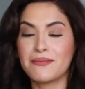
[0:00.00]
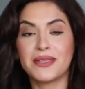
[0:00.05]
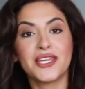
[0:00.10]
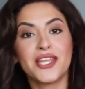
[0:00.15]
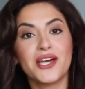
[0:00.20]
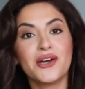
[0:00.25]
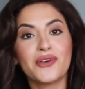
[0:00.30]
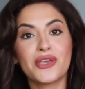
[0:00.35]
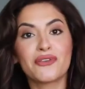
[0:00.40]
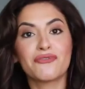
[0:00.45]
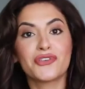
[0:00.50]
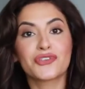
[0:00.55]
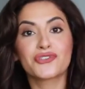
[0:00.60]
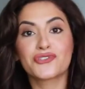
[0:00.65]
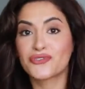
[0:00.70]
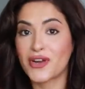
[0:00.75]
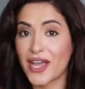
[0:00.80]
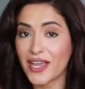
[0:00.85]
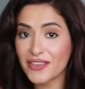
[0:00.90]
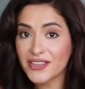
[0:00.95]
let me know if you
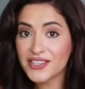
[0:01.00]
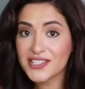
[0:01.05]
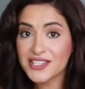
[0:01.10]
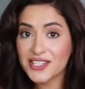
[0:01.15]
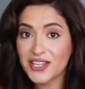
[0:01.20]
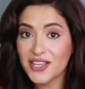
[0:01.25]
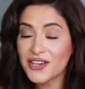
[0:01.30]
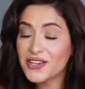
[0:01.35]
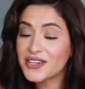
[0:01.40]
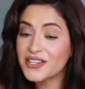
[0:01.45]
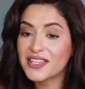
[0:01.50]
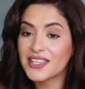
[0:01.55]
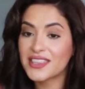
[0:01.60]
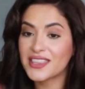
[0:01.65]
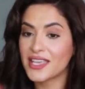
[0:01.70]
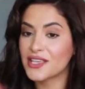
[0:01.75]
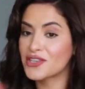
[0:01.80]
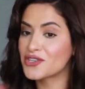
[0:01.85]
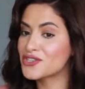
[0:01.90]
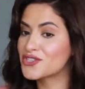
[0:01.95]
try this look.
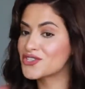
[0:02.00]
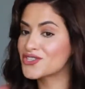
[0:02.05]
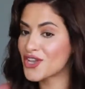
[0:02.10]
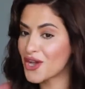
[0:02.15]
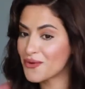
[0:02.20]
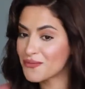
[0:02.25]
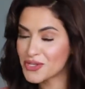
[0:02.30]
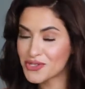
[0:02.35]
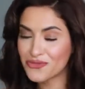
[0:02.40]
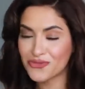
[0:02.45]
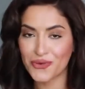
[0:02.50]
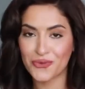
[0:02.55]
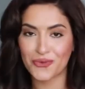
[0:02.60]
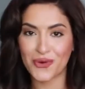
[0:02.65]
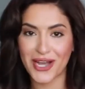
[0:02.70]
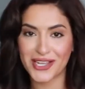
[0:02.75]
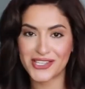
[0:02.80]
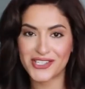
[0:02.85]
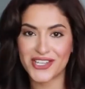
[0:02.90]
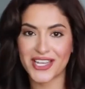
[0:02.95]
Thank you so much for
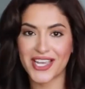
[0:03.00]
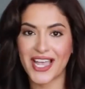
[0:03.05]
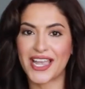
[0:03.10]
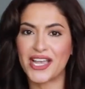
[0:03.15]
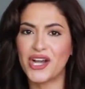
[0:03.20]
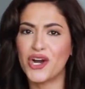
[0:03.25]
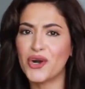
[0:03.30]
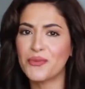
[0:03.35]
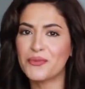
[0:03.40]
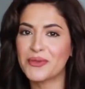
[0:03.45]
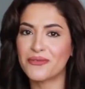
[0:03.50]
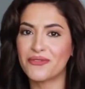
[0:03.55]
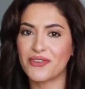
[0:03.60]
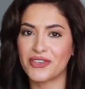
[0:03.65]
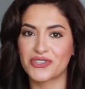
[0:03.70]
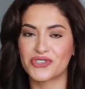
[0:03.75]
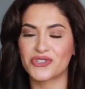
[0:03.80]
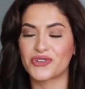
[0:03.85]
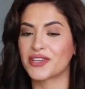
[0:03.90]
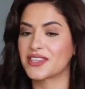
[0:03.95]
watching. I hope
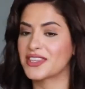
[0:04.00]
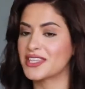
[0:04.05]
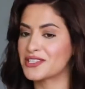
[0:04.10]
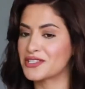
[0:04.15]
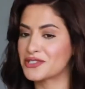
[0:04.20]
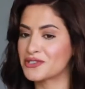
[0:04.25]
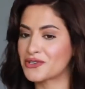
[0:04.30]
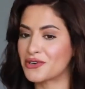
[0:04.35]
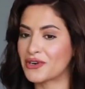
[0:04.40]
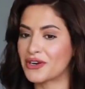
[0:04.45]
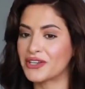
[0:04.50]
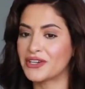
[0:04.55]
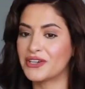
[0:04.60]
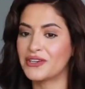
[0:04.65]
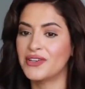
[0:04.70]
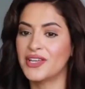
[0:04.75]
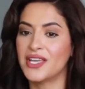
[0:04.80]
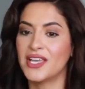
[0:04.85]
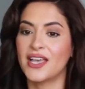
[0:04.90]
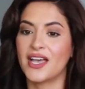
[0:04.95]
you've enjoyed this
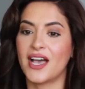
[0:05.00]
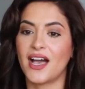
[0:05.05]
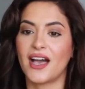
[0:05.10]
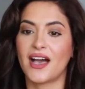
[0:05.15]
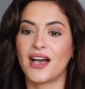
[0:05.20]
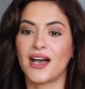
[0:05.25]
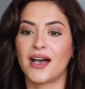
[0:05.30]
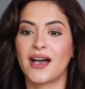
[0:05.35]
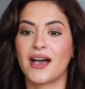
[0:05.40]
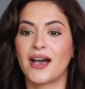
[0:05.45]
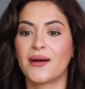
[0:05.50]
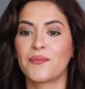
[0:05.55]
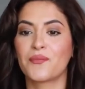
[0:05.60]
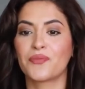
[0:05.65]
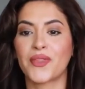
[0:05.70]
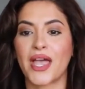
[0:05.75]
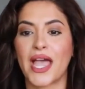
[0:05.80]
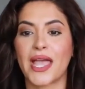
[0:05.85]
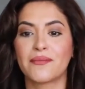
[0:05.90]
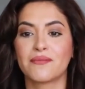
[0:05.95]
tutorial.
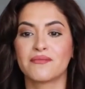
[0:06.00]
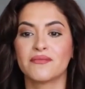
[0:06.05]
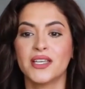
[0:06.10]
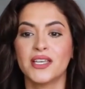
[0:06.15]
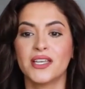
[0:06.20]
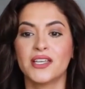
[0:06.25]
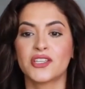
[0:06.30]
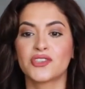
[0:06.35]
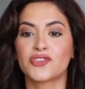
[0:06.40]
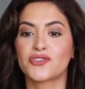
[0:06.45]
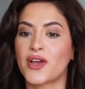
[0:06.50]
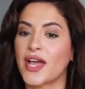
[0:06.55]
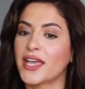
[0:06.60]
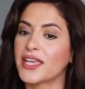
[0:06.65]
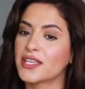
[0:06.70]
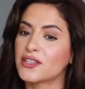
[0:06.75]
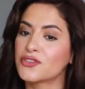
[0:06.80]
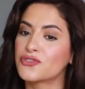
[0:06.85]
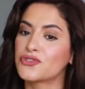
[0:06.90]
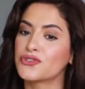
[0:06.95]
I'm
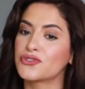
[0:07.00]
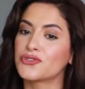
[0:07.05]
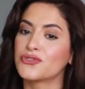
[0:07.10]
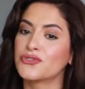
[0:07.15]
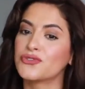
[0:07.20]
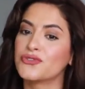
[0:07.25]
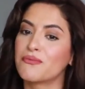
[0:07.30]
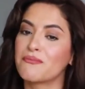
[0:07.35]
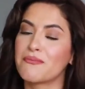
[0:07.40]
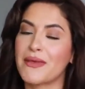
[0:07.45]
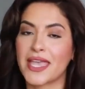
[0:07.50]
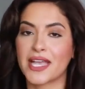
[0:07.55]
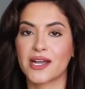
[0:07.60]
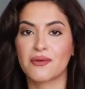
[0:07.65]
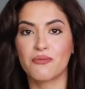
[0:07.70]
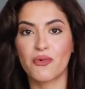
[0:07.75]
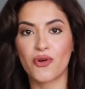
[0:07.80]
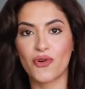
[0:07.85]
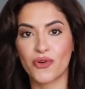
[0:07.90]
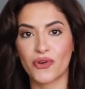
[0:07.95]
trying to
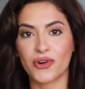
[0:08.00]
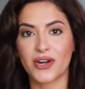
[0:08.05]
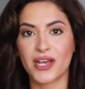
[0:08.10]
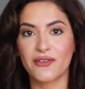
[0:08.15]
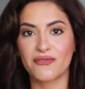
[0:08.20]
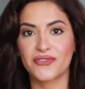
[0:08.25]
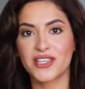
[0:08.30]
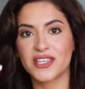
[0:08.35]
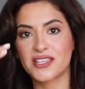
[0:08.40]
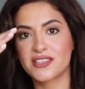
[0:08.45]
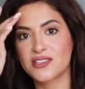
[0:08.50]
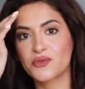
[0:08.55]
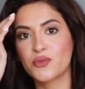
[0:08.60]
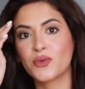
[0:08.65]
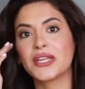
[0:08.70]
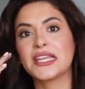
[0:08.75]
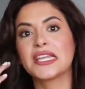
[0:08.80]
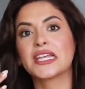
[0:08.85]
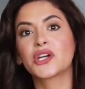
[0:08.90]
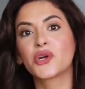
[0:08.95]
make more of
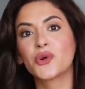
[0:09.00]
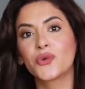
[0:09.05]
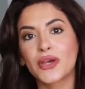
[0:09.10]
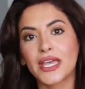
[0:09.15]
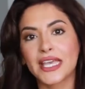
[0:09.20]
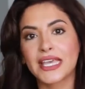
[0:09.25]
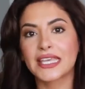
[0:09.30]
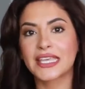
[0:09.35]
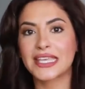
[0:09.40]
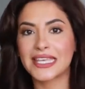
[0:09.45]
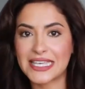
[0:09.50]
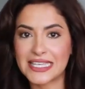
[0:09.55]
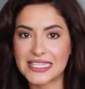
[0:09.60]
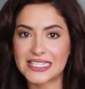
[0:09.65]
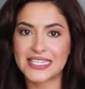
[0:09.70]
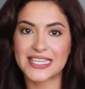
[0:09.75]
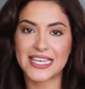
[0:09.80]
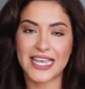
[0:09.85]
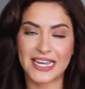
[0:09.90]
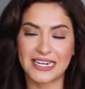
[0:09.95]
this really quick,
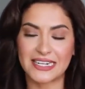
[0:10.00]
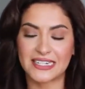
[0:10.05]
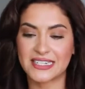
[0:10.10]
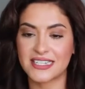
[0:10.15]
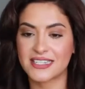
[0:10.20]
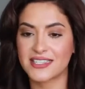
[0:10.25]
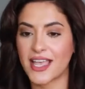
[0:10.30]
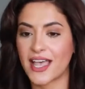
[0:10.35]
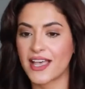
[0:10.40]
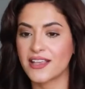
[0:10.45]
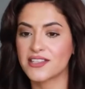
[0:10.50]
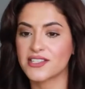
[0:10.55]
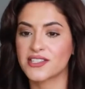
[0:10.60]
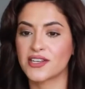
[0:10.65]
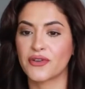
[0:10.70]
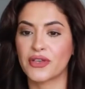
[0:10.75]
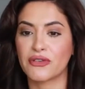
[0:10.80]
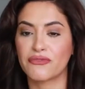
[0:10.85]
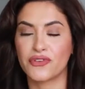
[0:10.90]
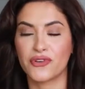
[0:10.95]
easy hairstyle.
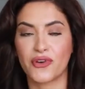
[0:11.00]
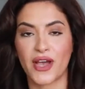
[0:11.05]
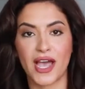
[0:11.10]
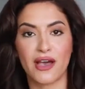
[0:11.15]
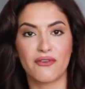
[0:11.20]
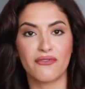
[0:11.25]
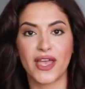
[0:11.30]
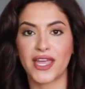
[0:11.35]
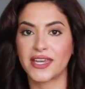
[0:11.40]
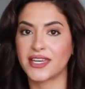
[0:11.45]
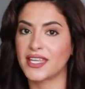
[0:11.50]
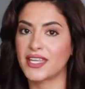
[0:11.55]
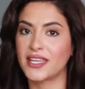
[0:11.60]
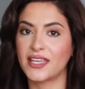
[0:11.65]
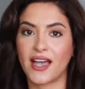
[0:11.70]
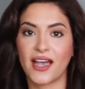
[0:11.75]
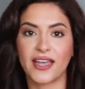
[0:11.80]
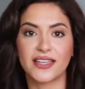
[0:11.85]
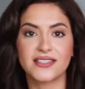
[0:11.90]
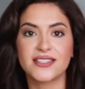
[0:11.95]
So if you have
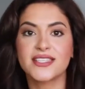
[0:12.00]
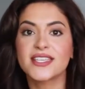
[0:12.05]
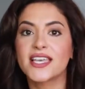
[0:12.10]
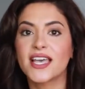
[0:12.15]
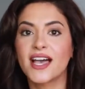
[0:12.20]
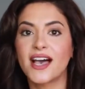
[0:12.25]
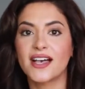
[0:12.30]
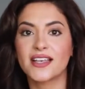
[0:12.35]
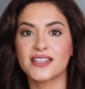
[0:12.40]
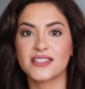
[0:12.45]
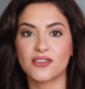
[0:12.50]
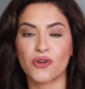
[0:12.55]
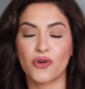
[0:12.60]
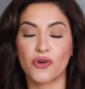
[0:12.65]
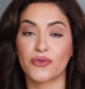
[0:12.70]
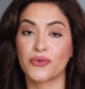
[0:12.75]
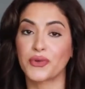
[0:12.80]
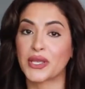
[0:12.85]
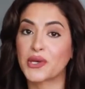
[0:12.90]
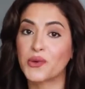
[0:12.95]
any ideas
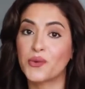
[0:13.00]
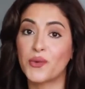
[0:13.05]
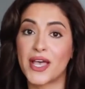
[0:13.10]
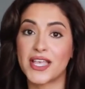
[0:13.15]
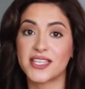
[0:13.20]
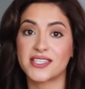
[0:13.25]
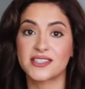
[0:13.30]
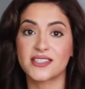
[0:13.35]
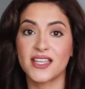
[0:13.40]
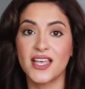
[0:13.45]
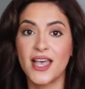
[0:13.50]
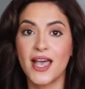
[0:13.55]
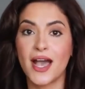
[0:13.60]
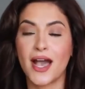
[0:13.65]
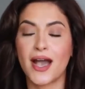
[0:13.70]
or requests,